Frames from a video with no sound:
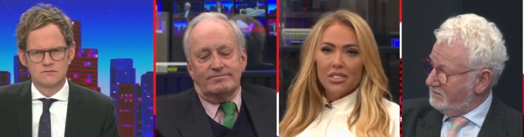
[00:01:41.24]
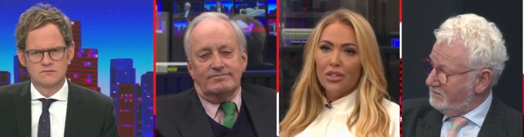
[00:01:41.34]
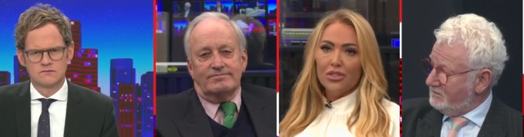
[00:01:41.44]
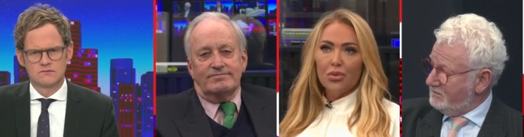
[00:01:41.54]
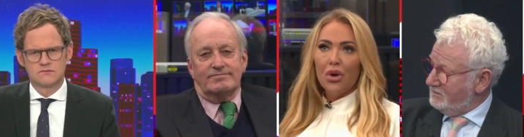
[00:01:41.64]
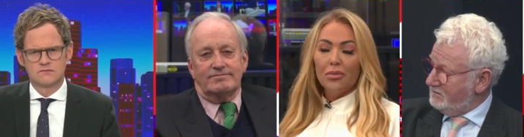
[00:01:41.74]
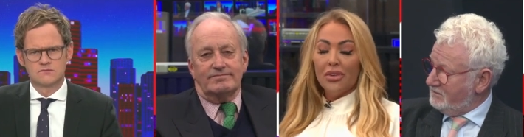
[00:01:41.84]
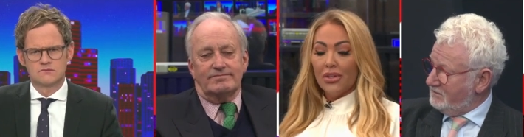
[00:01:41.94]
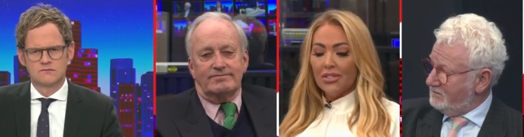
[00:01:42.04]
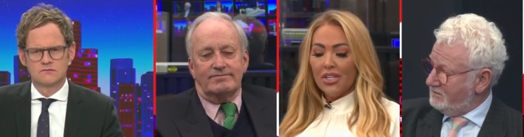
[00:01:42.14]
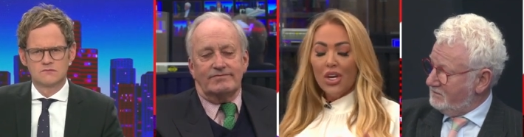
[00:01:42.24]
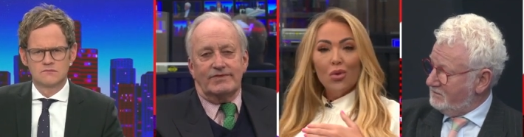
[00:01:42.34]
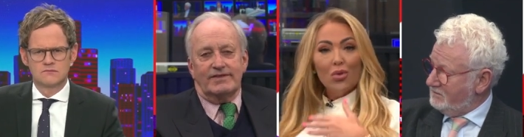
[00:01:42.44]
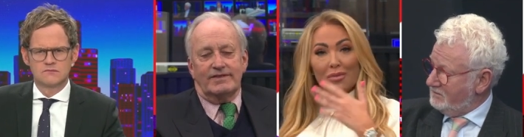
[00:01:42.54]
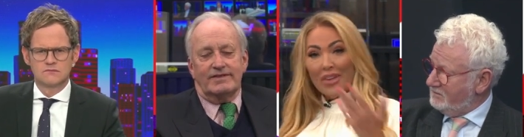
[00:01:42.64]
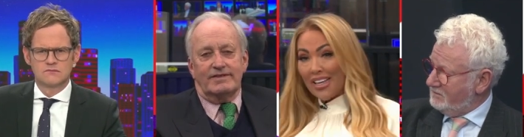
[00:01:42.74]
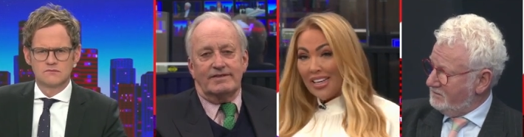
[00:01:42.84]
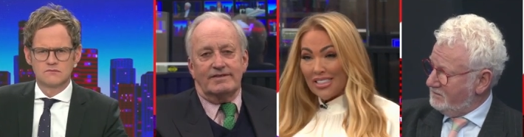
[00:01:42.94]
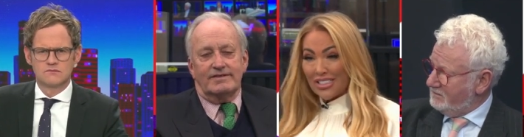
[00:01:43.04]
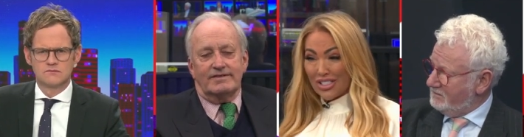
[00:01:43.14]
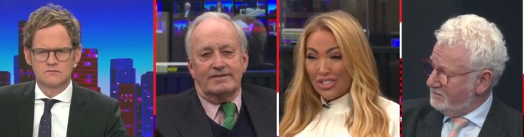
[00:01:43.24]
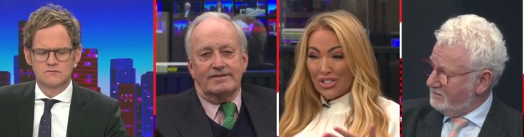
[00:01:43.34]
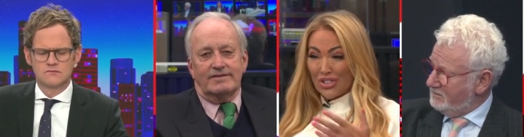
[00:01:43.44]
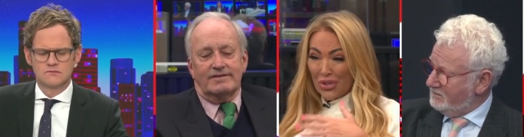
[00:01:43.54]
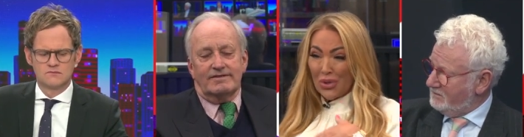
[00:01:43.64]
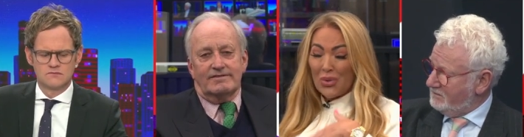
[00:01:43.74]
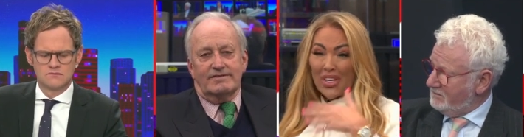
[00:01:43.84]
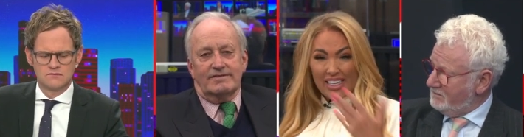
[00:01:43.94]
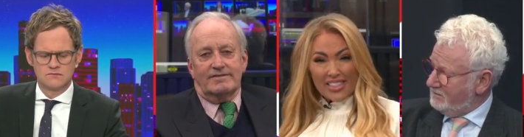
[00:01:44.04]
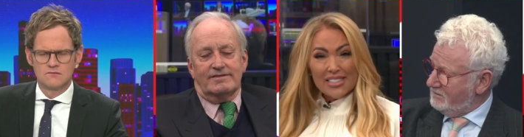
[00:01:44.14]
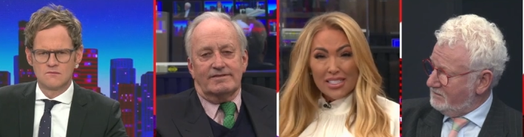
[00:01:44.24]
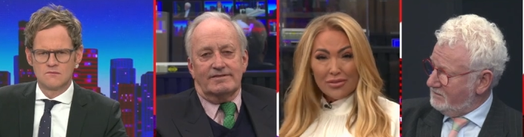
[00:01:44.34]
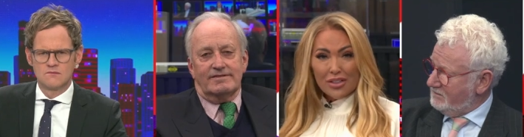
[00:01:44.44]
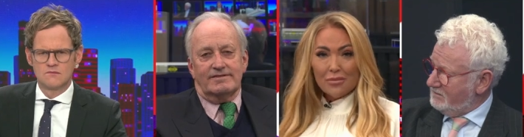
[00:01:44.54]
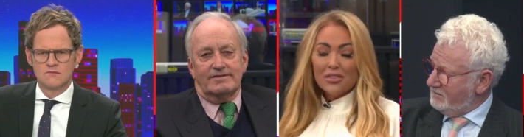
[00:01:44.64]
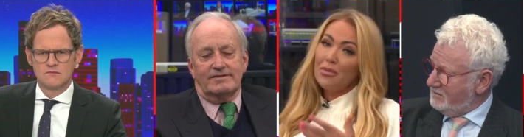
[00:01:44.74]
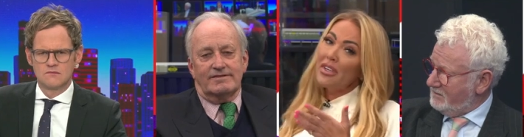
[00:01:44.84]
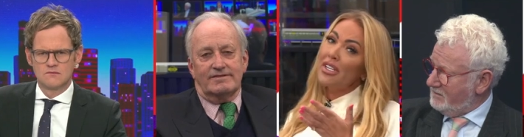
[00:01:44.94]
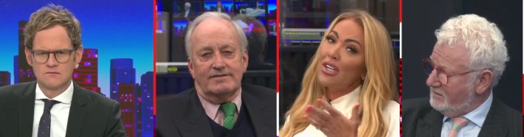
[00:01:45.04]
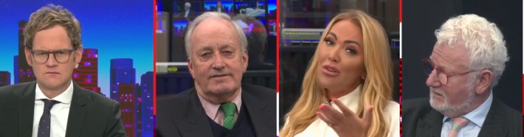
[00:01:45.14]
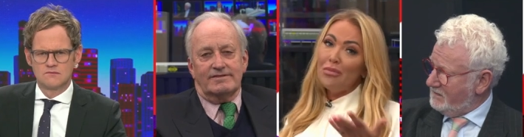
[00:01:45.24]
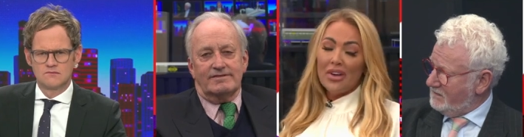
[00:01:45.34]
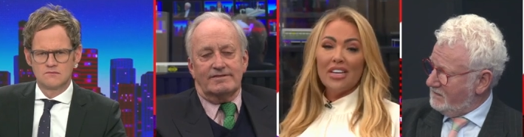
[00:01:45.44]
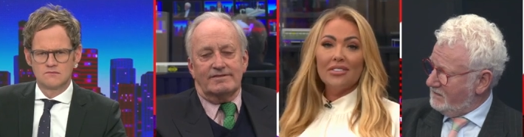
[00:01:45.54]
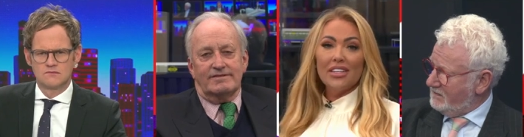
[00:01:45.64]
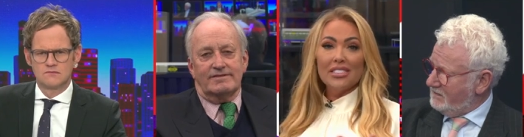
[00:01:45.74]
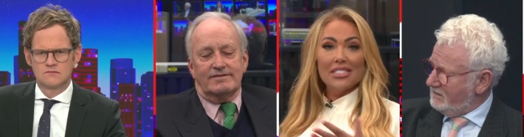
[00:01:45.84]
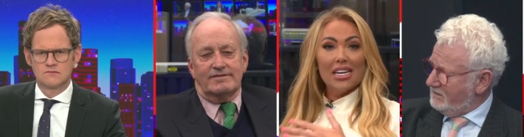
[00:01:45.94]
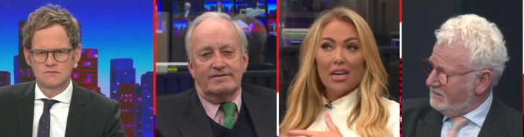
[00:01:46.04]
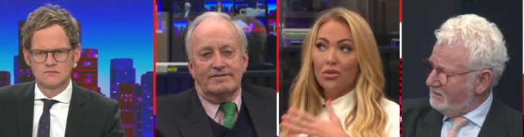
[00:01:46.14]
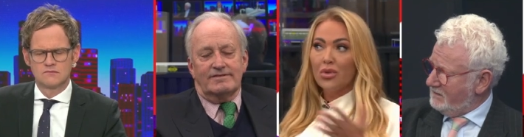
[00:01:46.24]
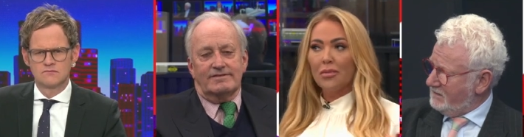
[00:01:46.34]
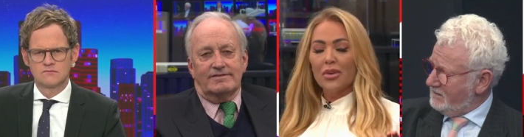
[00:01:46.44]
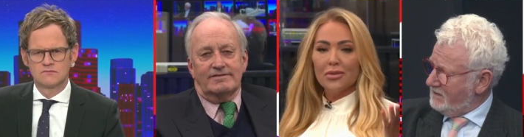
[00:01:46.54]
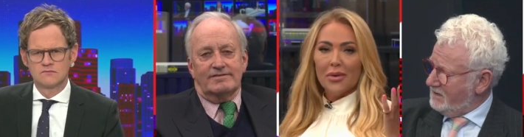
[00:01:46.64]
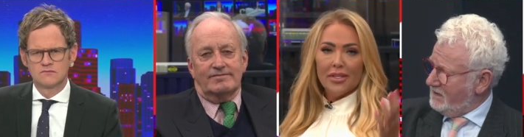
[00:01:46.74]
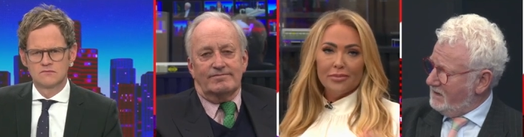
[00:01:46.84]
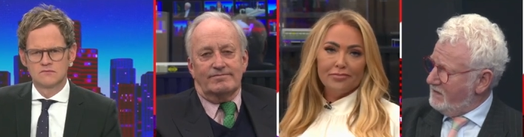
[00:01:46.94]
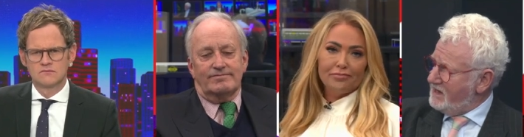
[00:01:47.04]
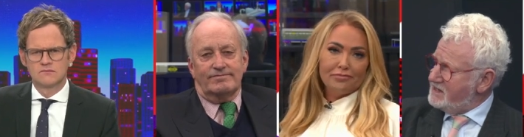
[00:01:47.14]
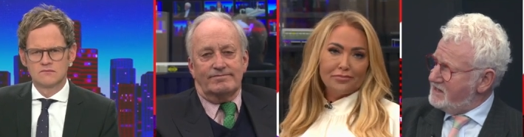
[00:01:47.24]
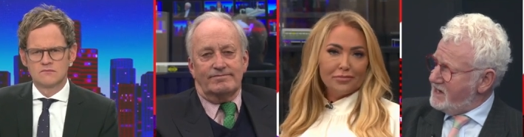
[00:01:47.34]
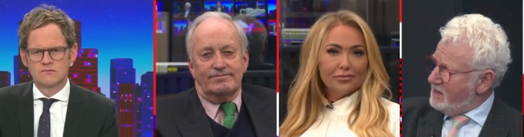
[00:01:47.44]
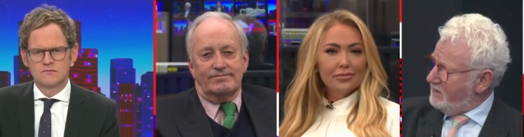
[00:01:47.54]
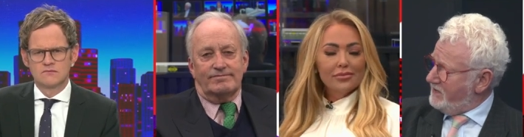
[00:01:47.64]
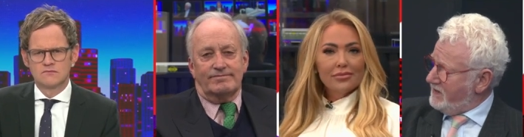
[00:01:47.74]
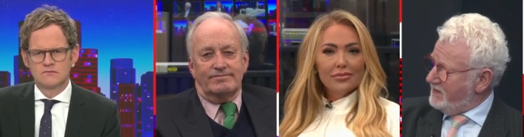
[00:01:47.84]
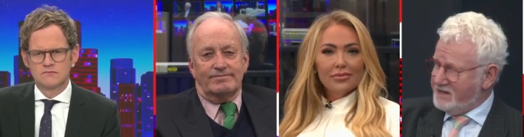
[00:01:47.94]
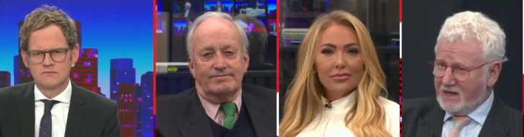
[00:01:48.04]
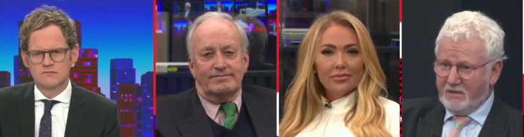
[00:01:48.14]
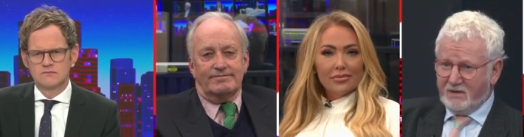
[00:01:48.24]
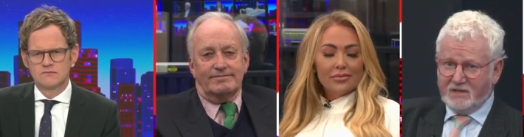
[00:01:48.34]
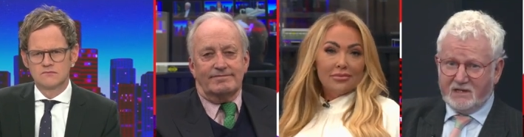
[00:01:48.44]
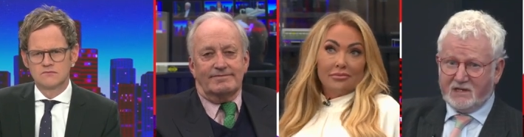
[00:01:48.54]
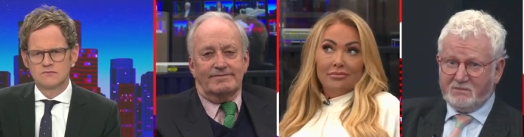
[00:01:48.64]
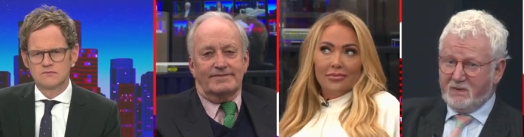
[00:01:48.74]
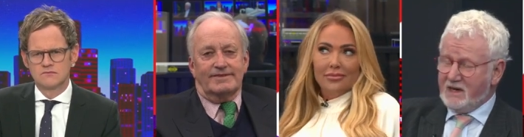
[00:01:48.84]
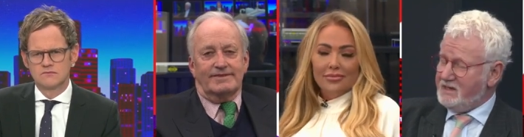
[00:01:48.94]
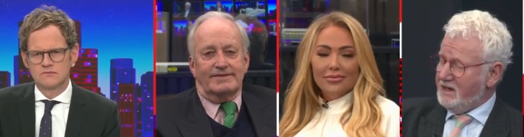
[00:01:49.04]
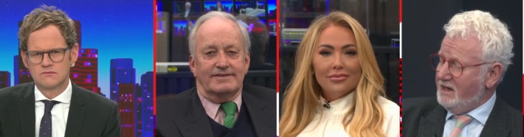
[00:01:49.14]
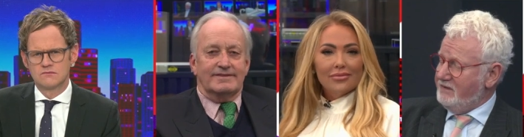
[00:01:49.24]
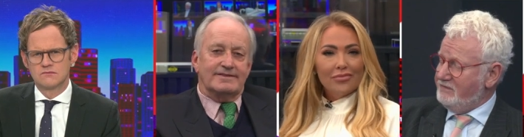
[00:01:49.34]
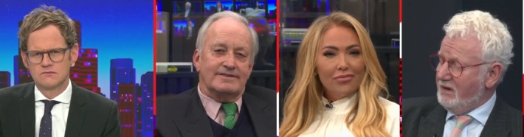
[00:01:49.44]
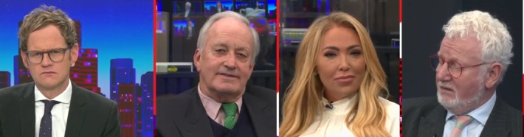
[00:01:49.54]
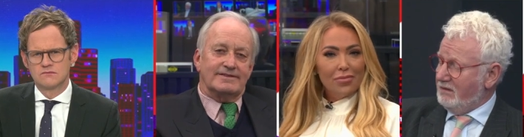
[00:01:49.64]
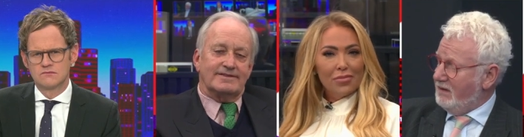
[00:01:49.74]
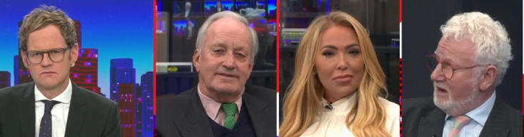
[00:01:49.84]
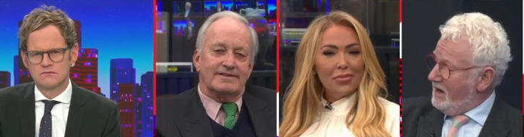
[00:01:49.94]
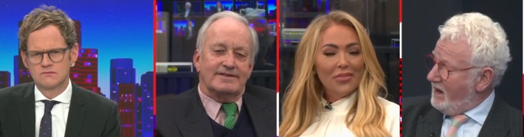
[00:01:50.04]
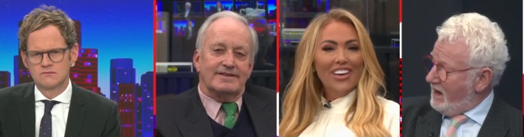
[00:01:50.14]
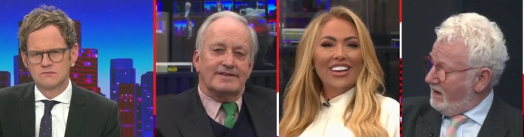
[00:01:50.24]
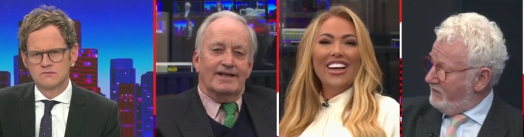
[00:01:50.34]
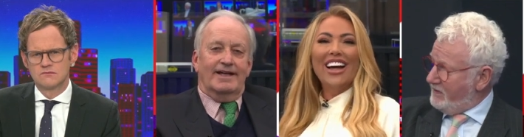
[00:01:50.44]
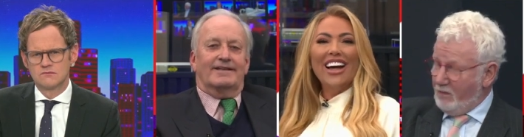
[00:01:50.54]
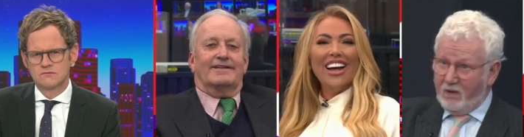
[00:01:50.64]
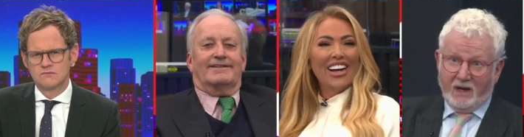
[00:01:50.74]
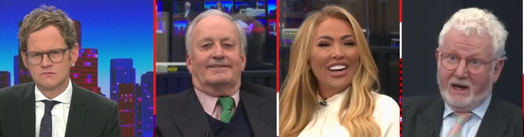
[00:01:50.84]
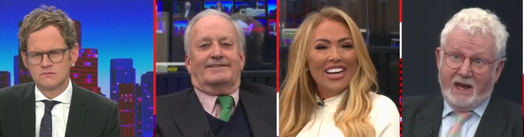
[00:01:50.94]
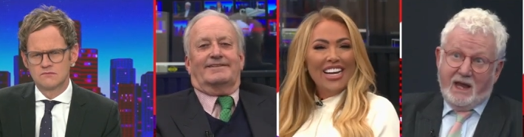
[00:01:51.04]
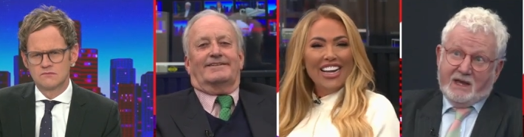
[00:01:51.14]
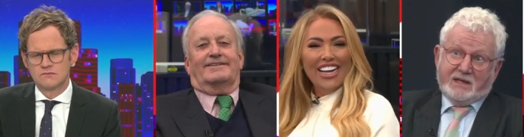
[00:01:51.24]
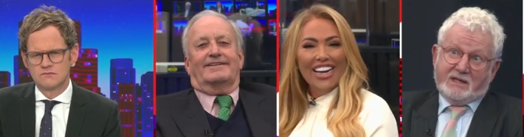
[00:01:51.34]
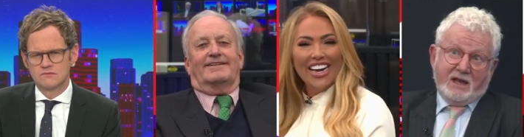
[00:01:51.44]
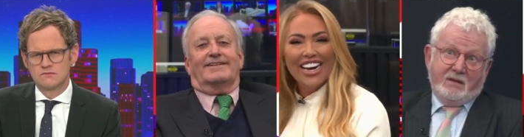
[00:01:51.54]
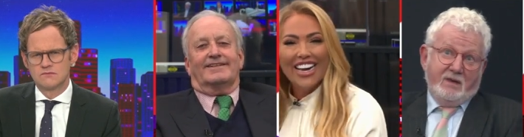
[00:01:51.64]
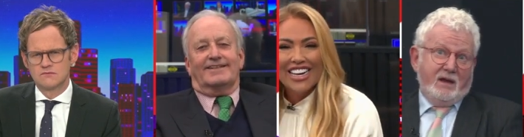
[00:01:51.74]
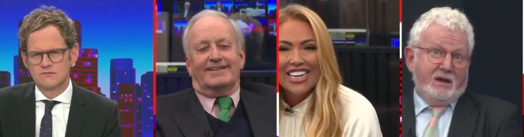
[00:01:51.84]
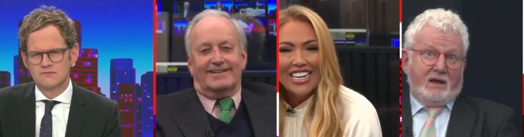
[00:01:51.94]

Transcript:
Speaker 1: to go to work because we make it too easy for them to be on benefits and have all their bills paid.
Speaker 2: But that's a terrible thing to say because it's just basically wrong. Um, that, well, it is. I mean,